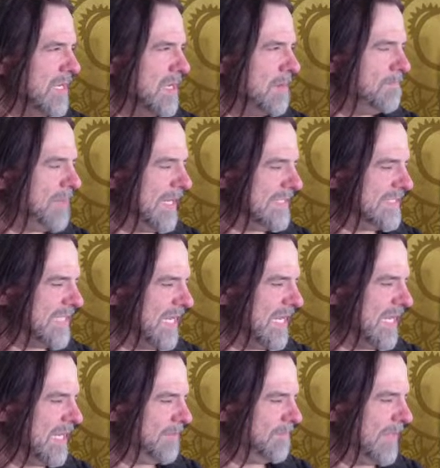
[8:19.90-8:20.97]
but
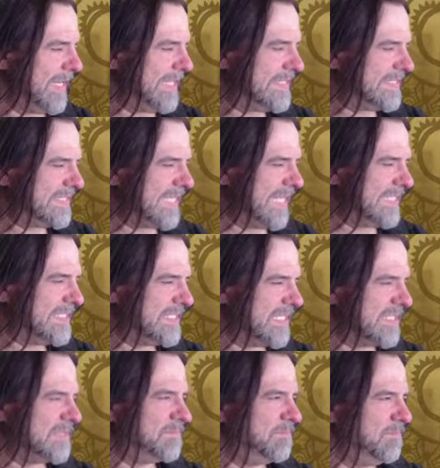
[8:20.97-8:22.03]
it
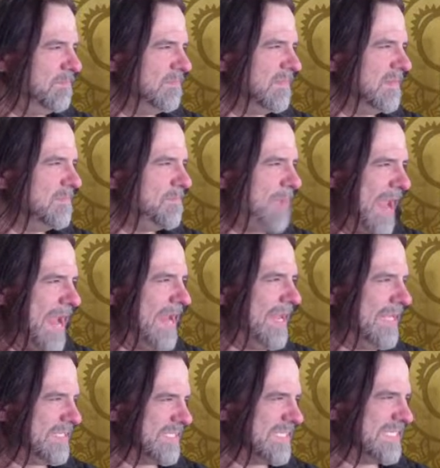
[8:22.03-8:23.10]
just
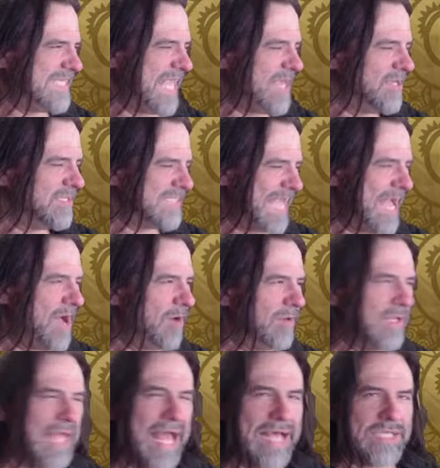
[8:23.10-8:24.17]
scales out
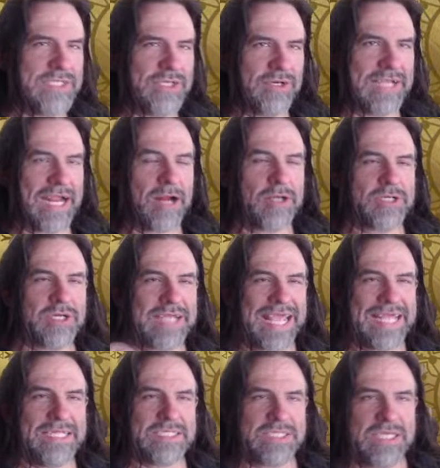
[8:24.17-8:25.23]
as your character
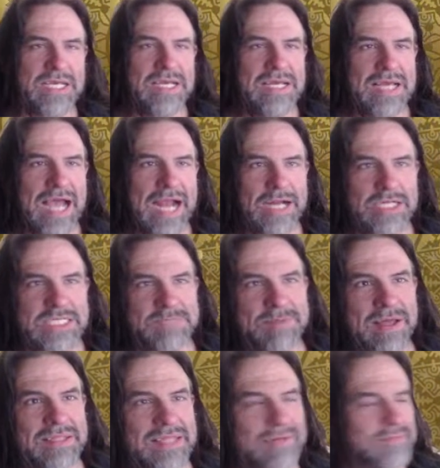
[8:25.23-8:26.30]
gains higher
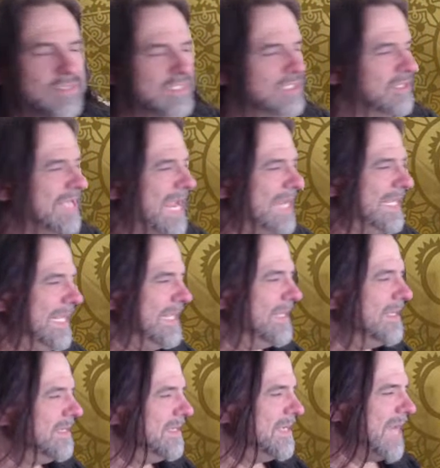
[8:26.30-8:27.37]
spell levels. You're gaining
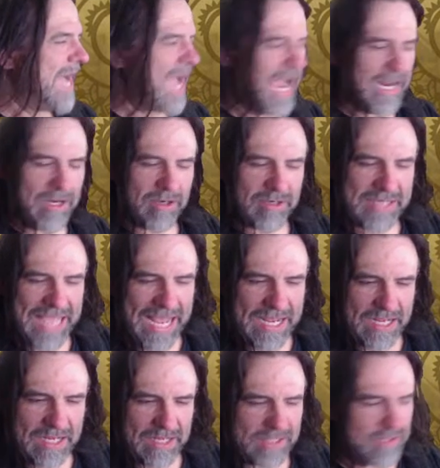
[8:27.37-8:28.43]
higher
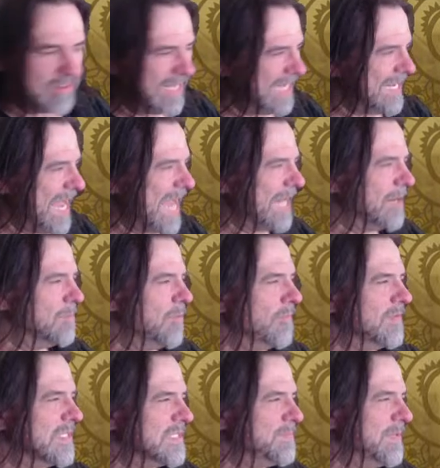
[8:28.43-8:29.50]

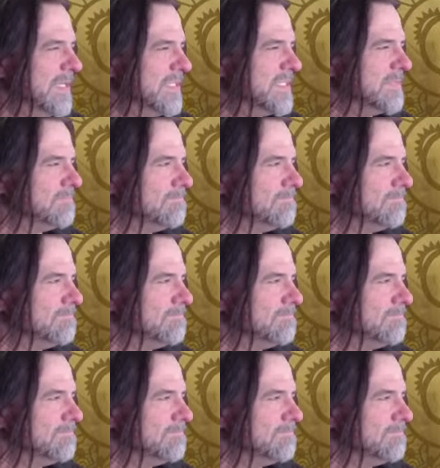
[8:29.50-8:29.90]
movement speeds.